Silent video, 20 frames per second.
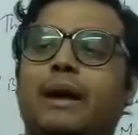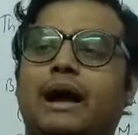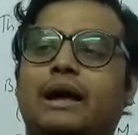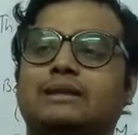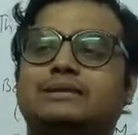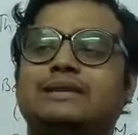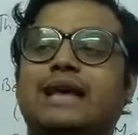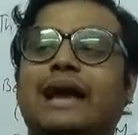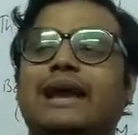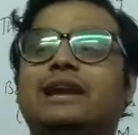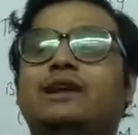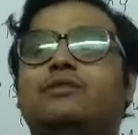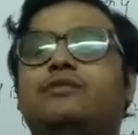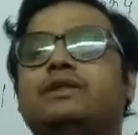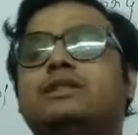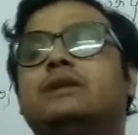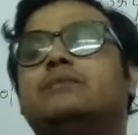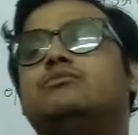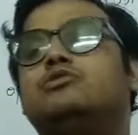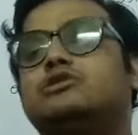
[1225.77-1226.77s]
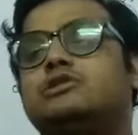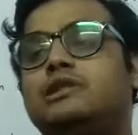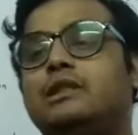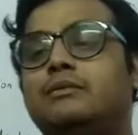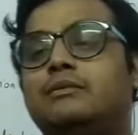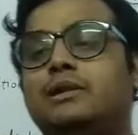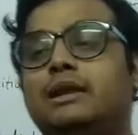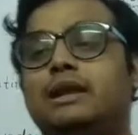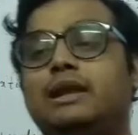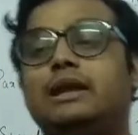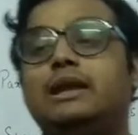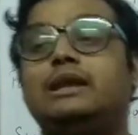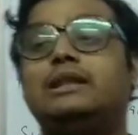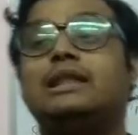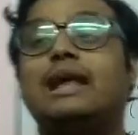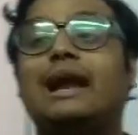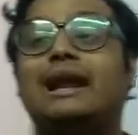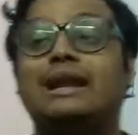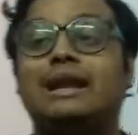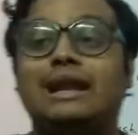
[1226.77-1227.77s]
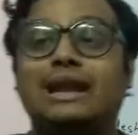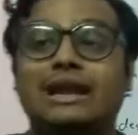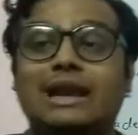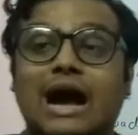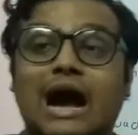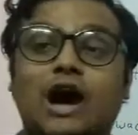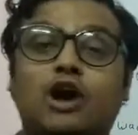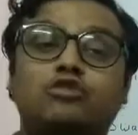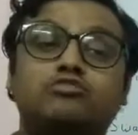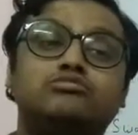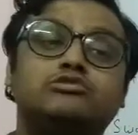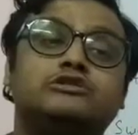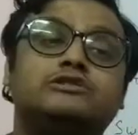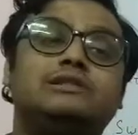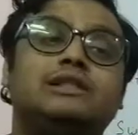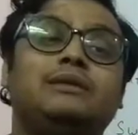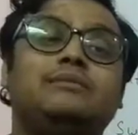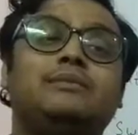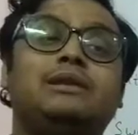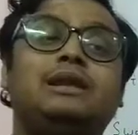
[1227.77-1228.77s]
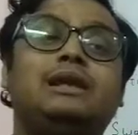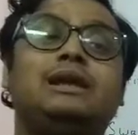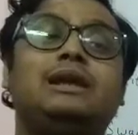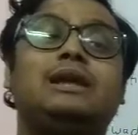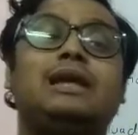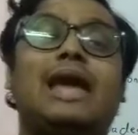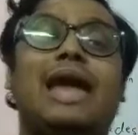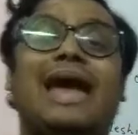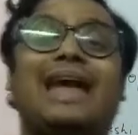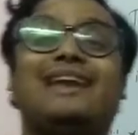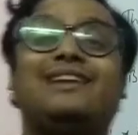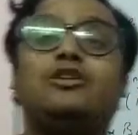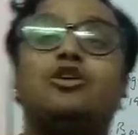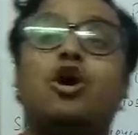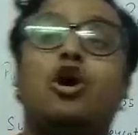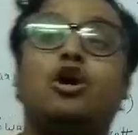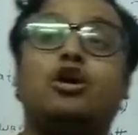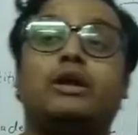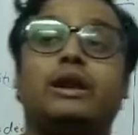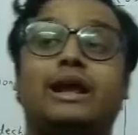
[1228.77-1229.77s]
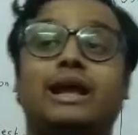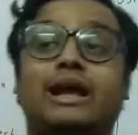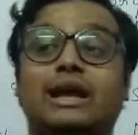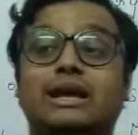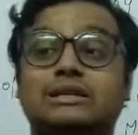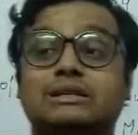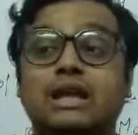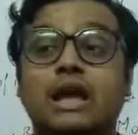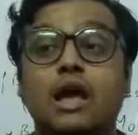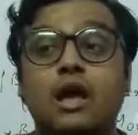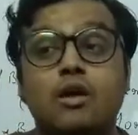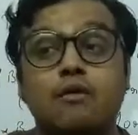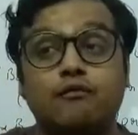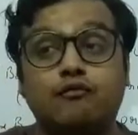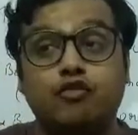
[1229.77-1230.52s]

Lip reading: signed with the Muslim League, that now Muslim League and Congress